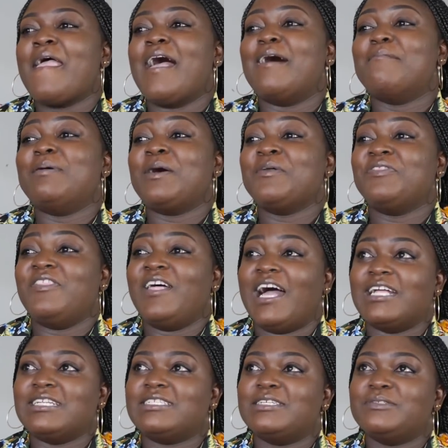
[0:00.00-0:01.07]
About
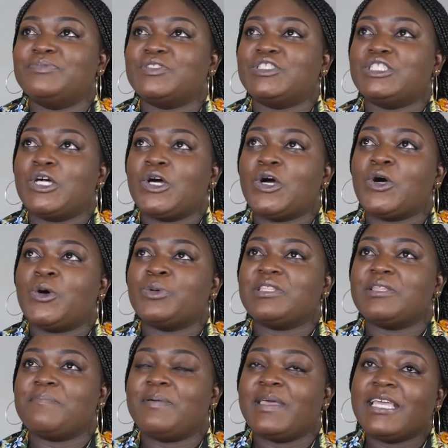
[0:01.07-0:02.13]
that. So with
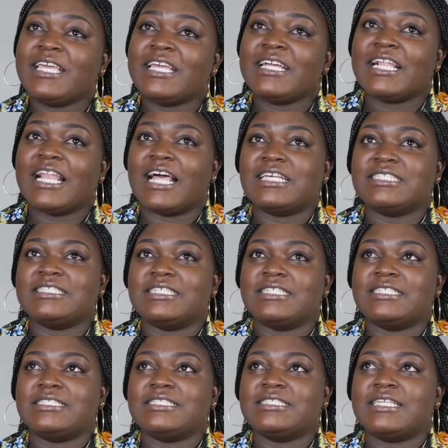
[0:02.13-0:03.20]
the baking
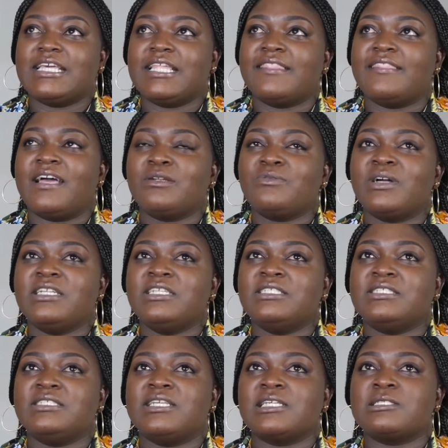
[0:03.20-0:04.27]
classes, that one
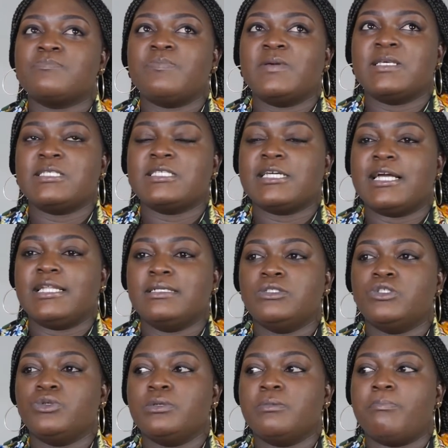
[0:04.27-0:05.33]
is just basically
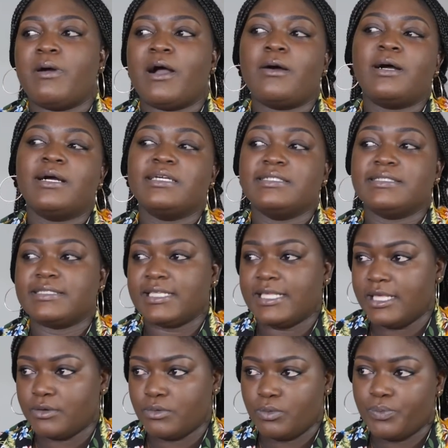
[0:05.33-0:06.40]
to empower a
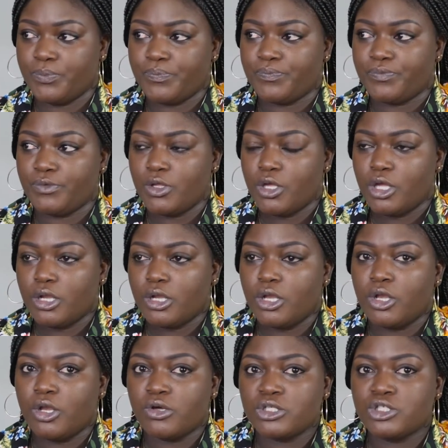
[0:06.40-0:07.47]
skill.
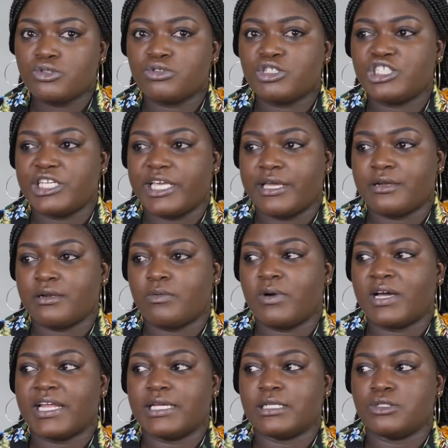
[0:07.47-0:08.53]
Not to share
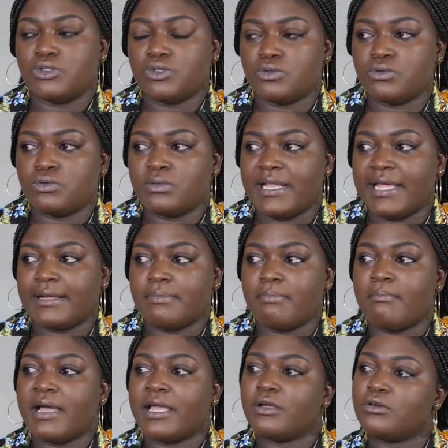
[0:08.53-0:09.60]
what I do, like
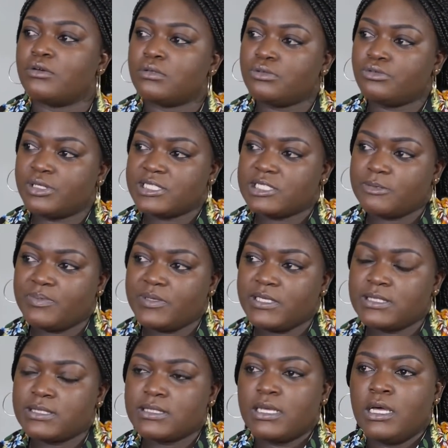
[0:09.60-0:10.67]
my own
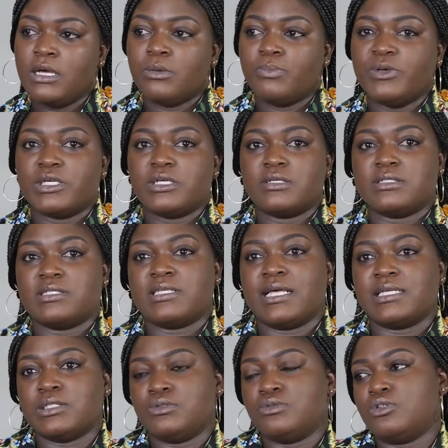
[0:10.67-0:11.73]
recipes, because
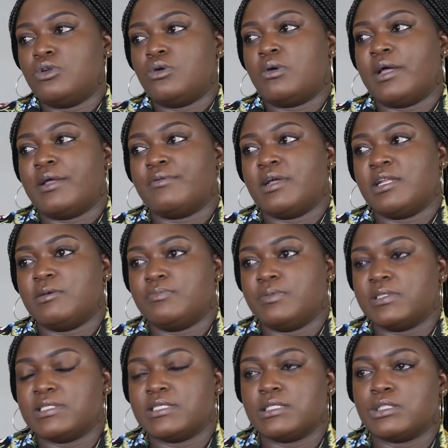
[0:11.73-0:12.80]
as you know, I run a
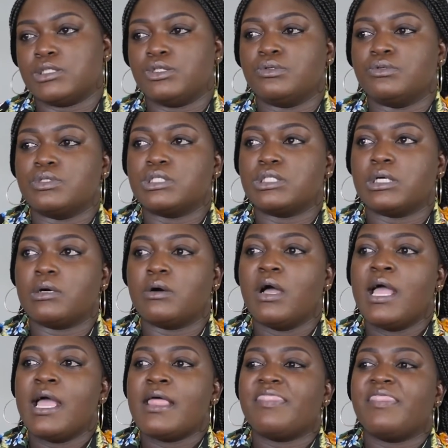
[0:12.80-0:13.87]
business too. So
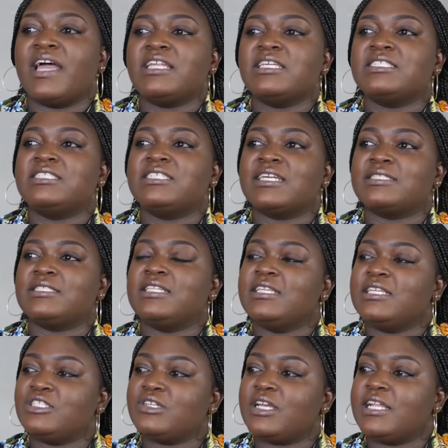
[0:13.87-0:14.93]
that is just
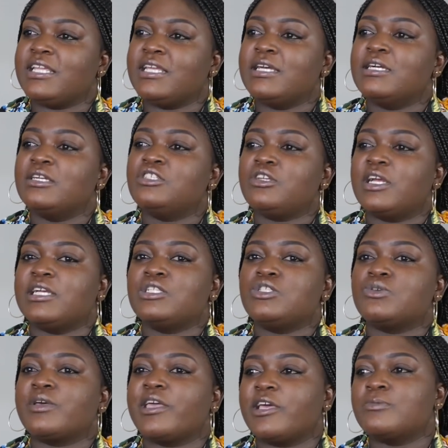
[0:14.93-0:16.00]
literally trying
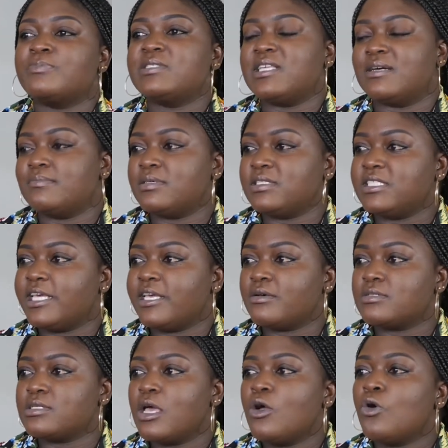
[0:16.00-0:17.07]
to help somebody
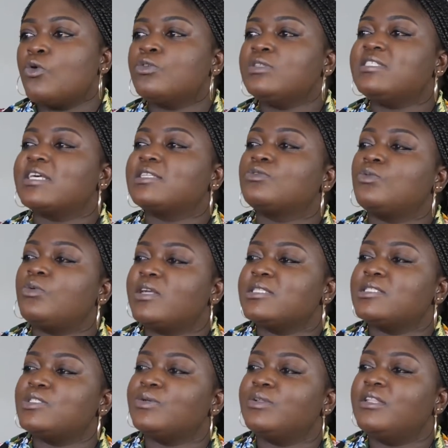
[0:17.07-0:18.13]
else who just
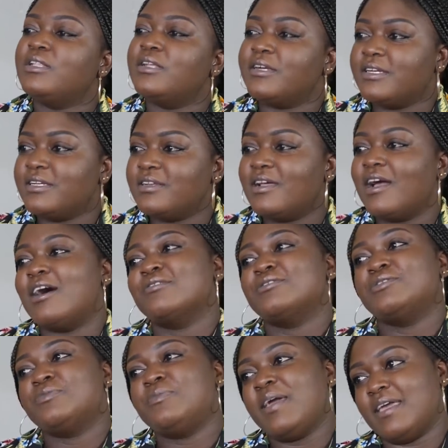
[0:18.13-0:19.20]
wants to learn how
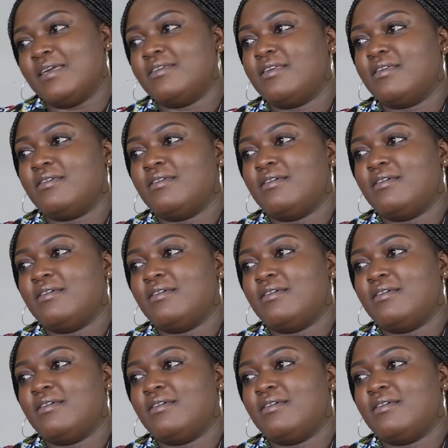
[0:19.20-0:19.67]
to bake.